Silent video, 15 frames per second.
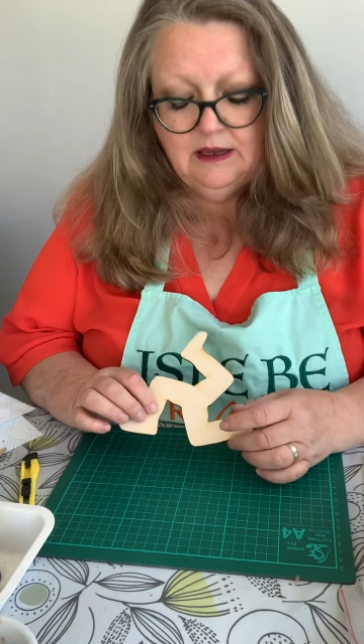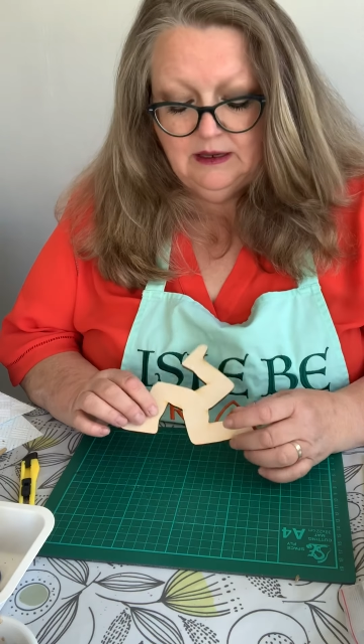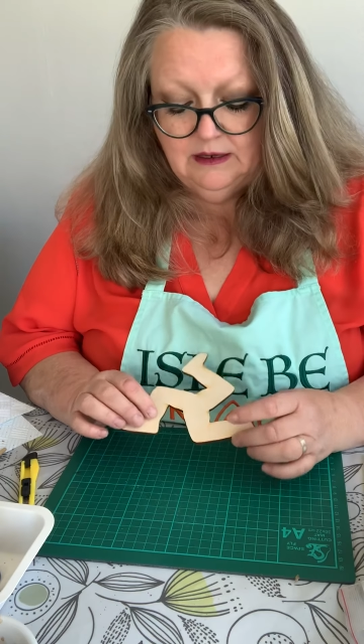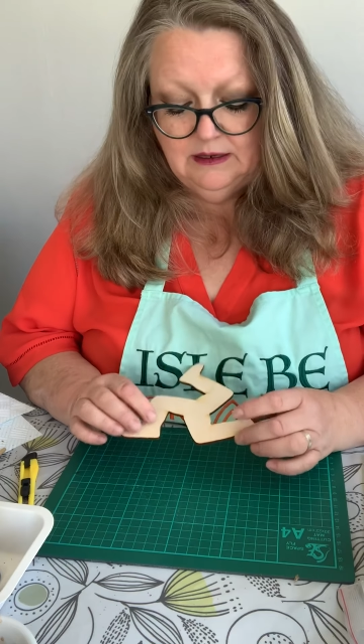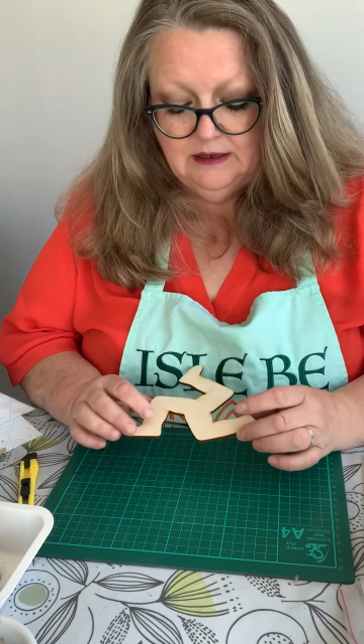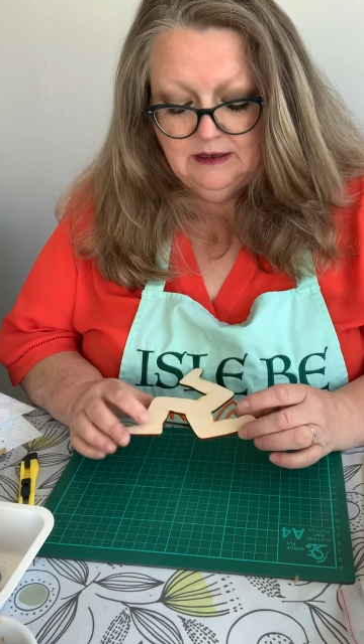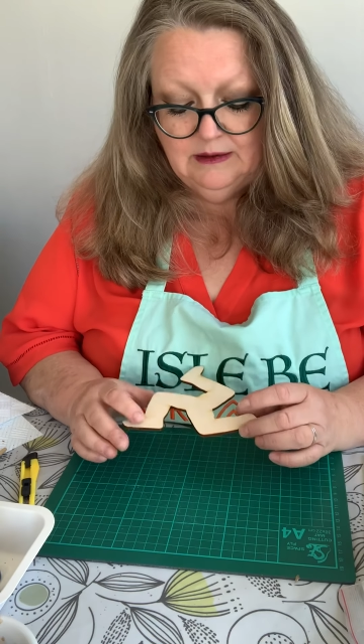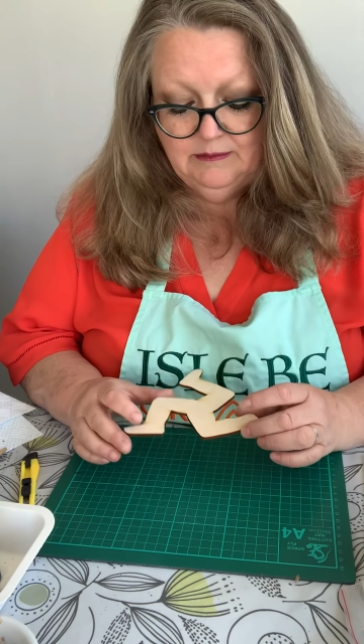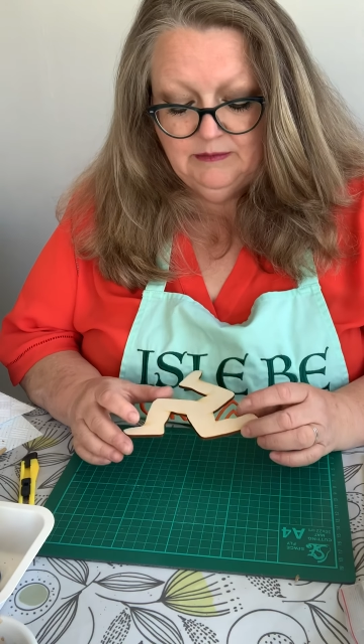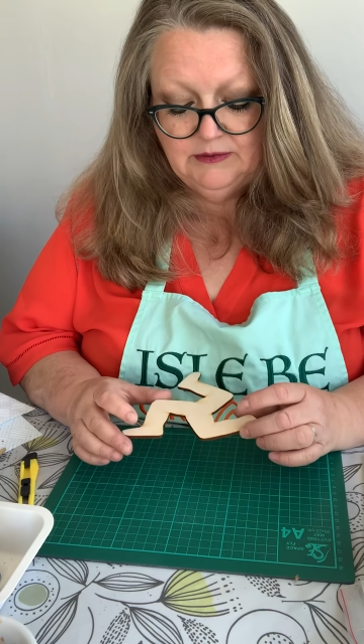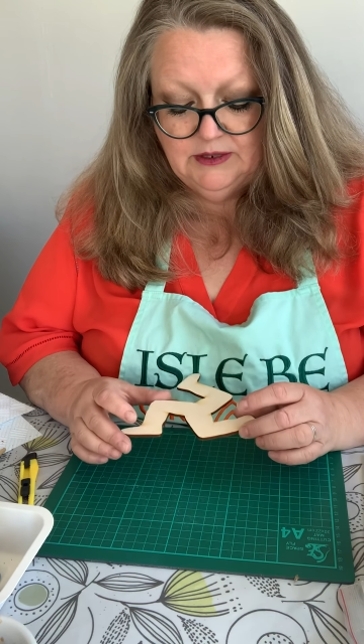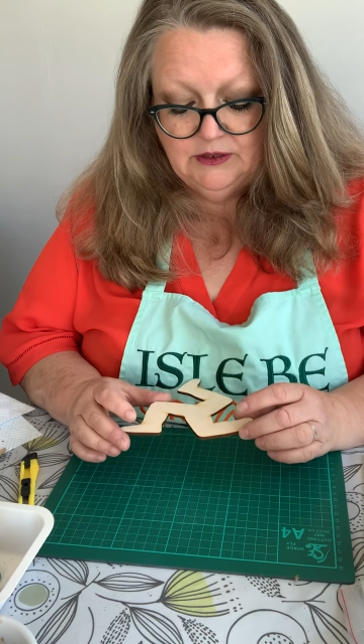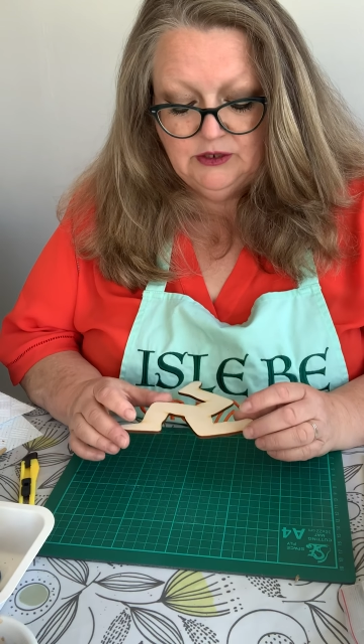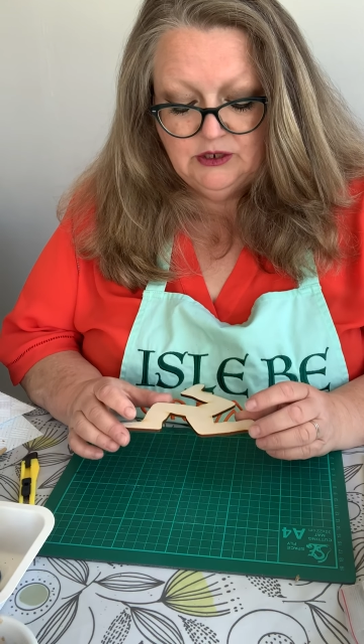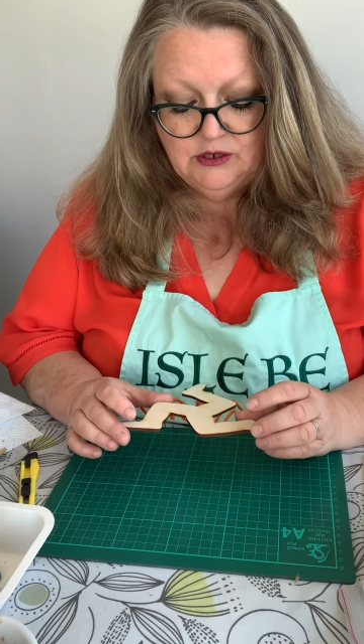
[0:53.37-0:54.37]

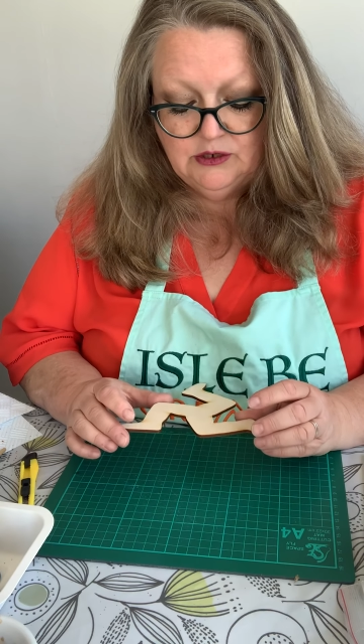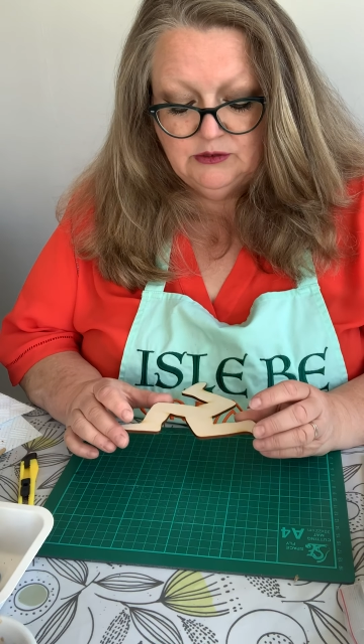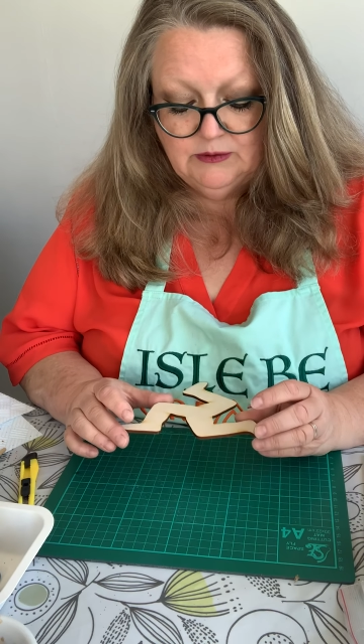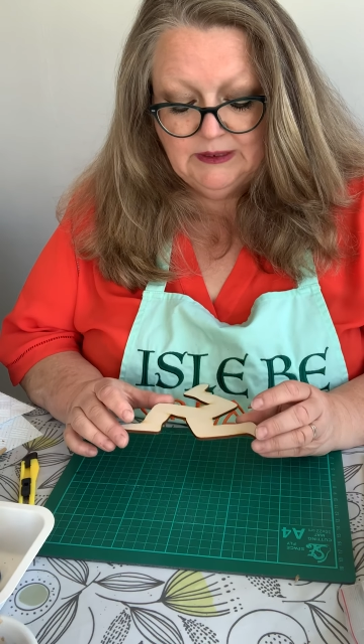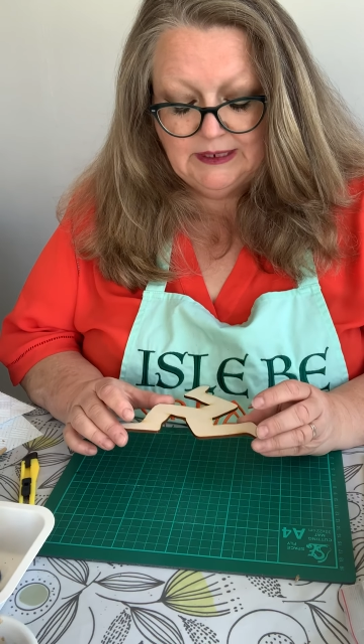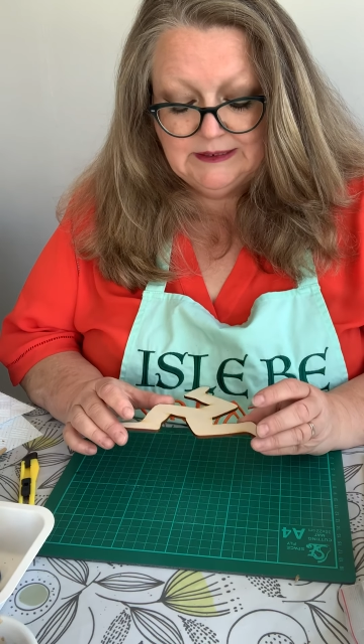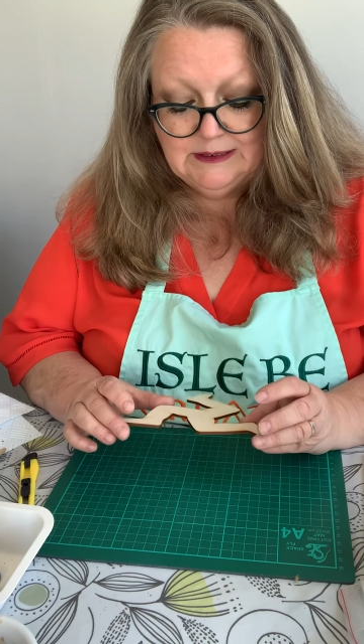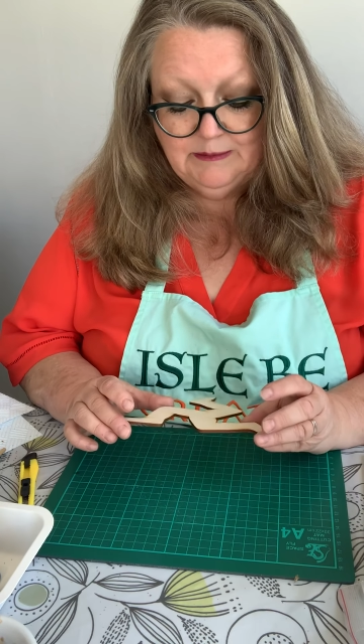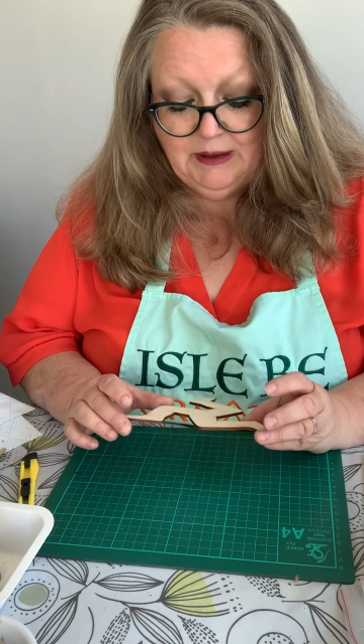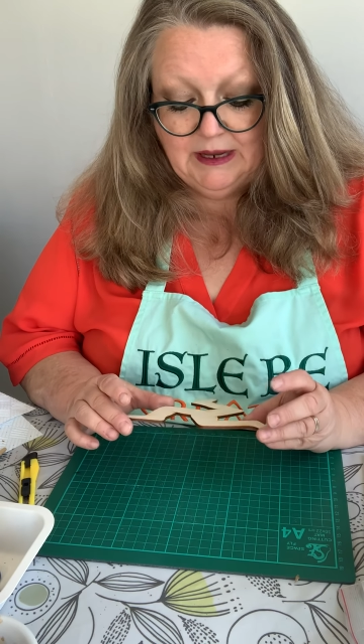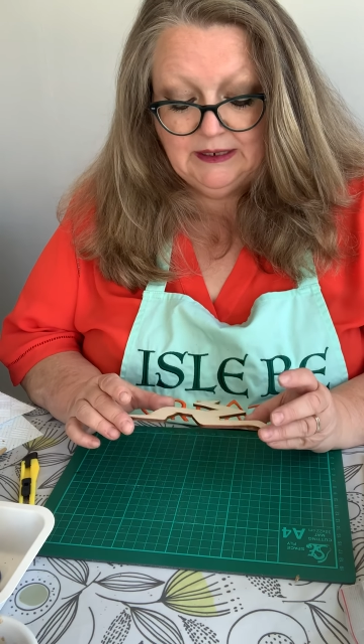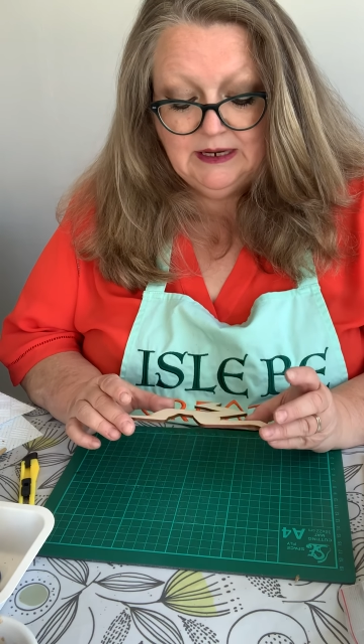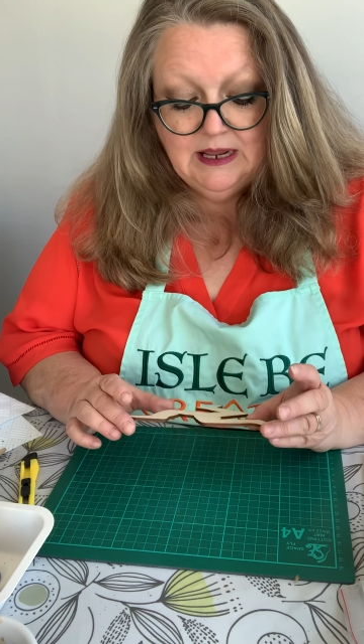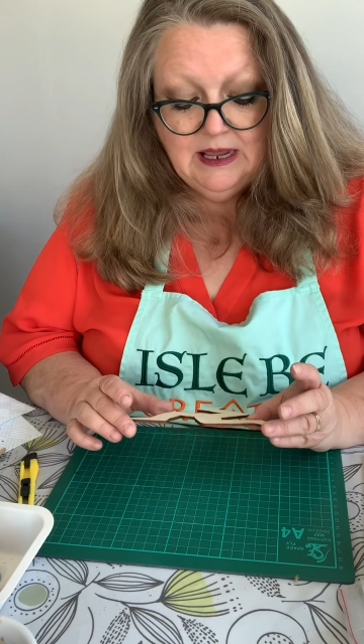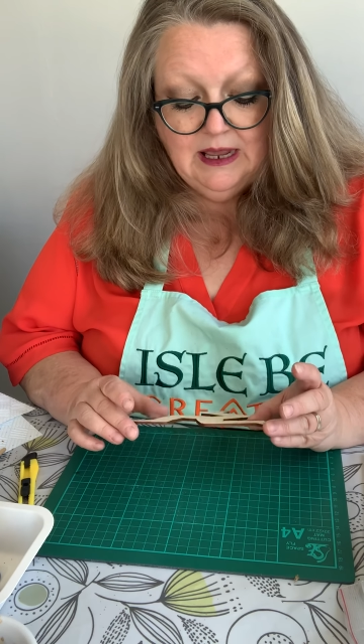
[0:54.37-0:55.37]
than the usual Legs of
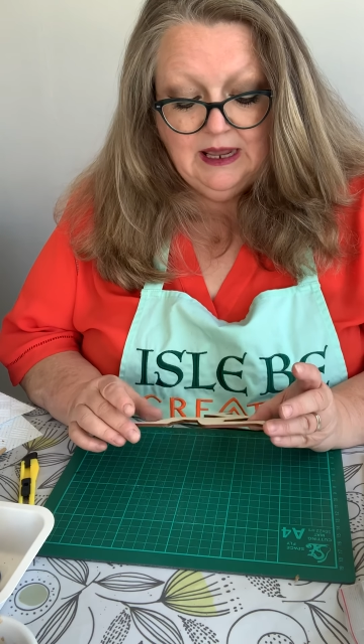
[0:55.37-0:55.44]
Man.